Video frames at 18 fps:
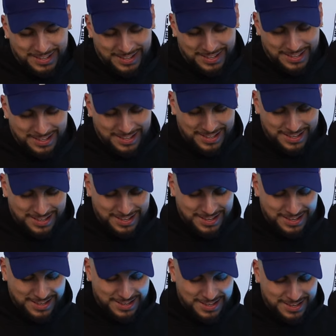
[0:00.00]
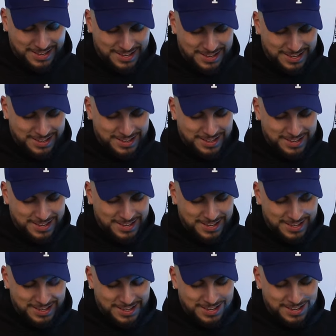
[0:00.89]

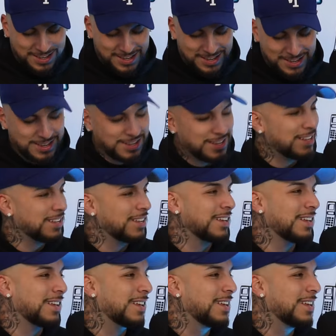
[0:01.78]
[no speech]